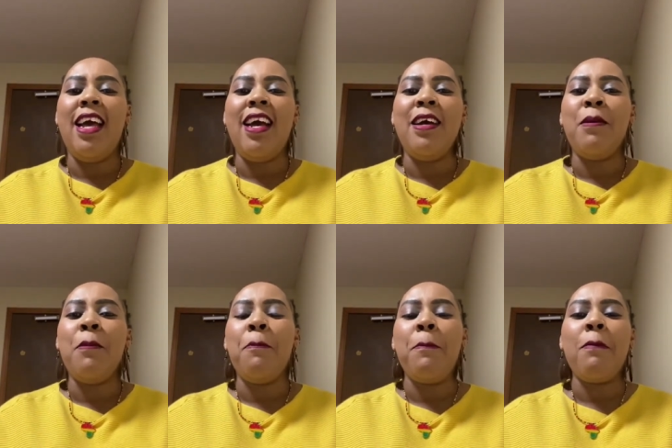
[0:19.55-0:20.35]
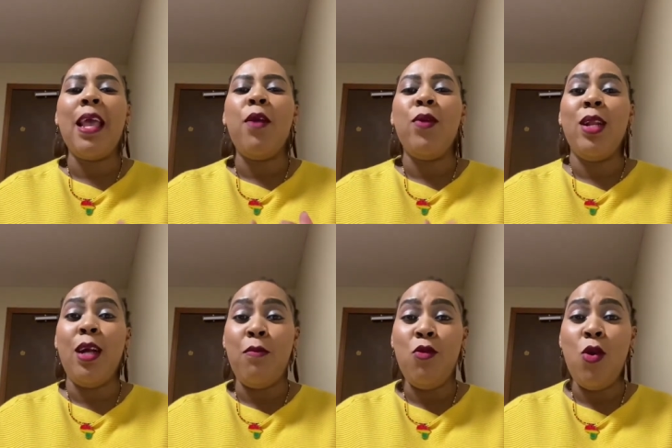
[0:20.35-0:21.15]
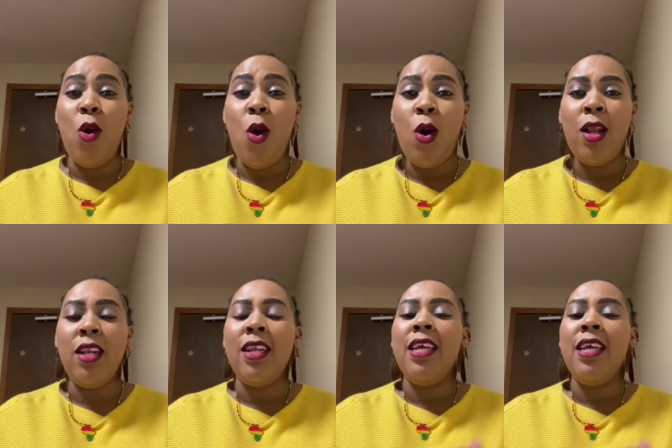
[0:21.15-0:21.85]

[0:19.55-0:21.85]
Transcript: I welcome you all.